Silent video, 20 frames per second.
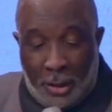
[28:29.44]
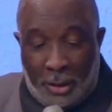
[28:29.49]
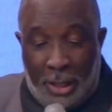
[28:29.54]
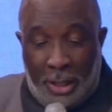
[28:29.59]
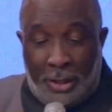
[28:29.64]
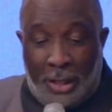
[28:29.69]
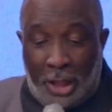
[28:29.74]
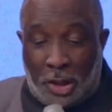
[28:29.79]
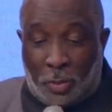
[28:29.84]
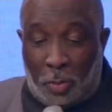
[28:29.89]

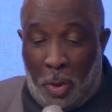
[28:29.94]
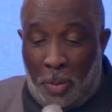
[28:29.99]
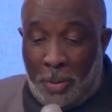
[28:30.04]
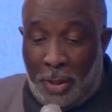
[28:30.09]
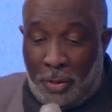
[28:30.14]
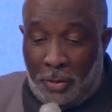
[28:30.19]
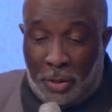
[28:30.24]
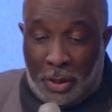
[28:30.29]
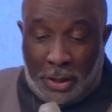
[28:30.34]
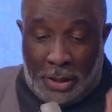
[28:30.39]
This
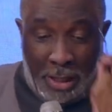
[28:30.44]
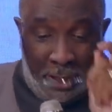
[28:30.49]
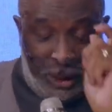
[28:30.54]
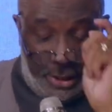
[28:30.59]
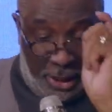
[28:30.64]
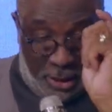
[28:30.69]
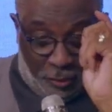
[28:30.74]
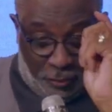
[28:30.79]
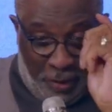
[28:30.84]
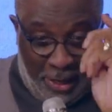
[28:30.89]
woman didn't
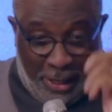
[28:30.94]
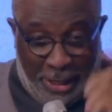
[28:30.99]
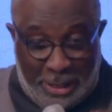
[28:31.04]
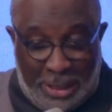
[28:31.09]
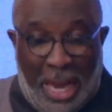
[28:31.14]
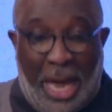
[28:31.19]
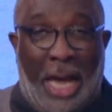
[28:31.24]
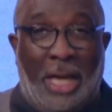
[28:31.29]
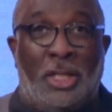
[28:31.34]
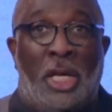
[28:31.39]
just
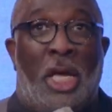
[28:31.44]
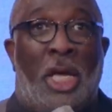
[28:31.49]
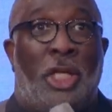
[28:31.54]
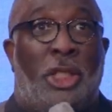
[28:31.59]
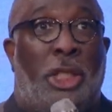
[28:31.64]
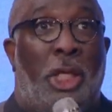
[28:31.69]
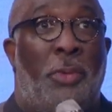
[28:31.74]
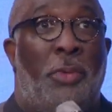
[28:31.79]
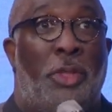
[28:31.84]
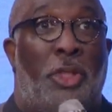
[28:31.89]
recognize
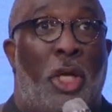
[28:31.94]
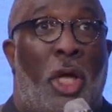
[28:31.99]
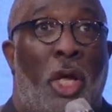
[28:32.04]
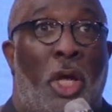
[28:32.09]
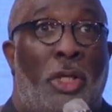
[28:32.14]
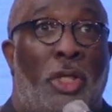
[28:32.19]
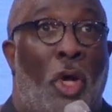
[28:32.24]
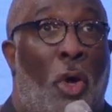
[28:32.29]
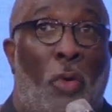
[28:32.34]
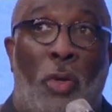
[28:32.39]
she was the
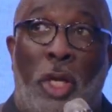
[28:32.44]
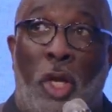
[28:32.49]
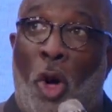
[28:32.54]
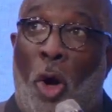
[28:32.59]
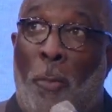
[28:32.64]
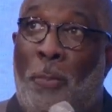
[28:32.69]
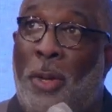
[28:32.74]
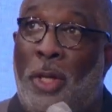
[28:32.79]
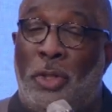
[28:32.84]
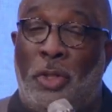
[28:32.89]
only
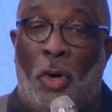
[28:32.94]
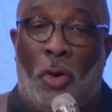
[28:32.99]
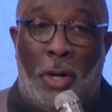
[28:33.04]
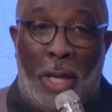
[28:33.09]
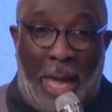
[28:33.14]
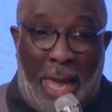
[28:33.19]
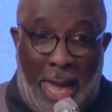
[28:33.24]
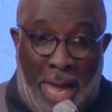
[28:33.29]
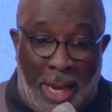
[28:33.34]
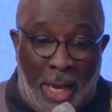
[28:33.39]
hope her
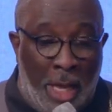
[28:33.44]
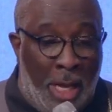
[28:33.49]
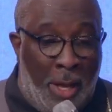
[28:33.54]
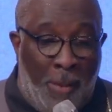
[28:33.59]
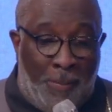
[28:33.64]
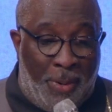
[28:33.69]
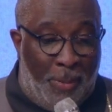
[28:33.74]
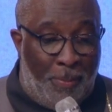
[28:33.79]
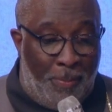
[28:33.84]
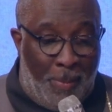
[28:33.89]
daughter had,
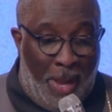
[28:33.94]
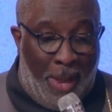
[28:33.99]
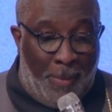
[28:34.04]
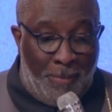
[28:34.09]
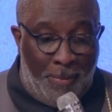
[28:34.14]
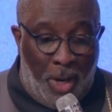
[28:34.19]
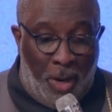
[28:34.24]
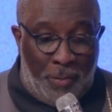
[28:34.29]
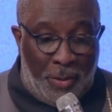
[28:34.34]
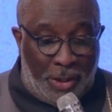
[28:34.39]
but Mom
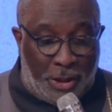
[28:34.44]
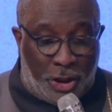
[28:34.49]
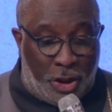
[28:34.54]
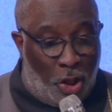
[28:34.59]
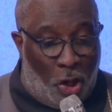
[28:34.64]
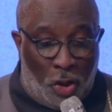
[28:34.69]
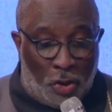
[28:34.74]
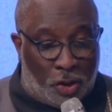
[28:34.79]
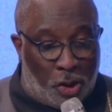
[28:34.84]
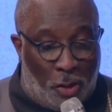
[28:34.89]
Mary, she
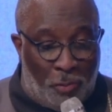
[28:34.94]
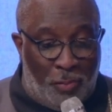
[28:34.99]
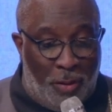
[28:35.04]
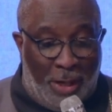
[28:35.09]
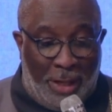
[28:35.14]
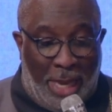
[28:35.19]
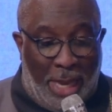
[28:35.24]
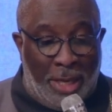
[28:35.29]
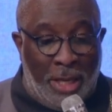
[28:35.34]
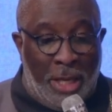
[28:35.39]
also
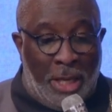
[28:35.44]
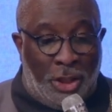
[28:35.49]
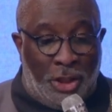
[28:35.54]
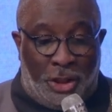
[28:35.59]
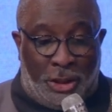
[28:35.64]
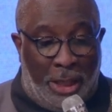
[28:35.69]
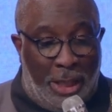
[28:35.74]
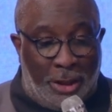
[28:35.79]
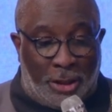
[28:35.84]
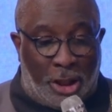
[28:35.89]
realized
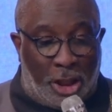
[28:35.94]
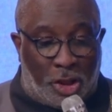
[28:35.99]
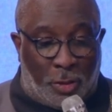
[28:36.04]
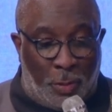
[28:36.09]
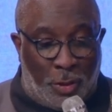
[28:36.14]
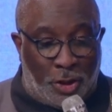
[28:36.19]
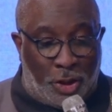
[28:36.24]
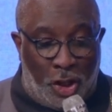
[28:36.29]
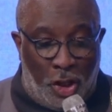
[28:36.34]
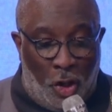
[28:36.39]
Jesus
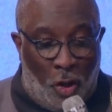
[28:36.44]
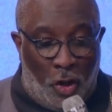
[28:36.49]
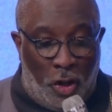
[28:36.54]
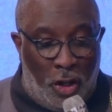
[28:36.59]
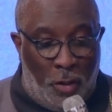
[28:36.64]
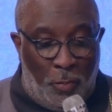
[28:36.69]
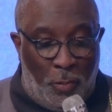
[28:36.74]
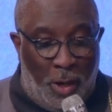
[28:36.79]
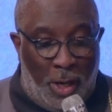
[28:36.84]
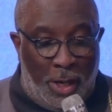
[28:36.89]
was the
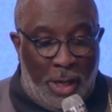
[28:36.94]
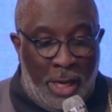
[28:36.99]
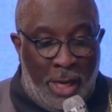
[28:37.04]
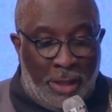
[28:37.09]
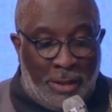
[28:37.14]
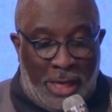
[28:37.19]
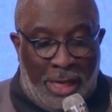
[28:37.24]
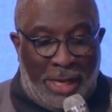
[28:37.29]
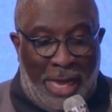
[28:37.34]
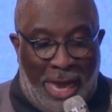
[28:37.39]
only one
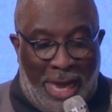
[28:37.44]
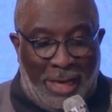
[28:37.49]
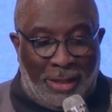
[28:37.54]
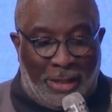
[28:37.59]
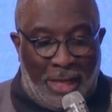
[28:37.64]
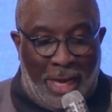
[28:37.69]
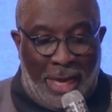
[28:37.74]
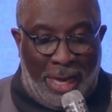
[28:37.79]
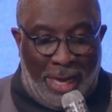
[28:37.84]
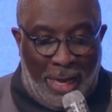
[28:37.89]
that had
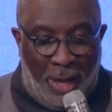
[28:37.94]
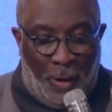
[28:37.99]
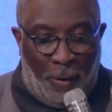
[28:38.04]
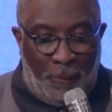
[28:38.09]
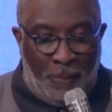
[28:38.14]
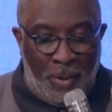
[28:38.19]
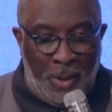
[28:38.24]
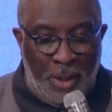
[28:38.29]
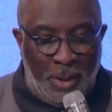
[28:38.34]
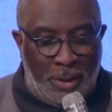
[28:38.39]
the
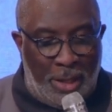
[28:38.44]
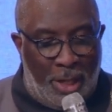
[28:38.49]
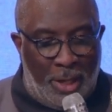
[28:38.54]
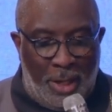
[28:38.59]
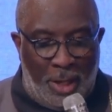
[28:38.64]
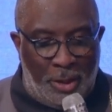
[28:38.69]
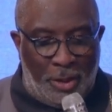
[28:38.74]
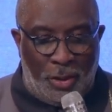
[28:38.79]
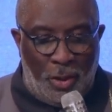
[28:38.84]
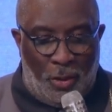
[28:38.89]
help that
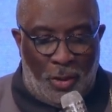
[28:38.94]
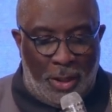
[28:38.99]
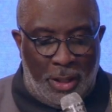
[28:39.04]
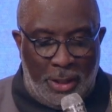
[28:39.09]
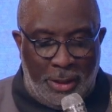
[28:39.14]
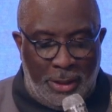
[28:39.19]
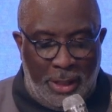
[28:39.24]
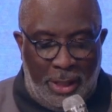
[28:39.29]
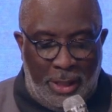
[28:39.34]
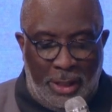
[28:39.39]
her daughter
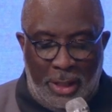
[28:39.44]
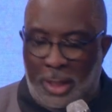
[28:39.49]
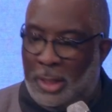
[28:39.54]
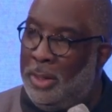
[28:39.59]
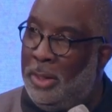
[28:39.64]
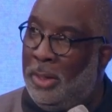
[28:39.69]
needed.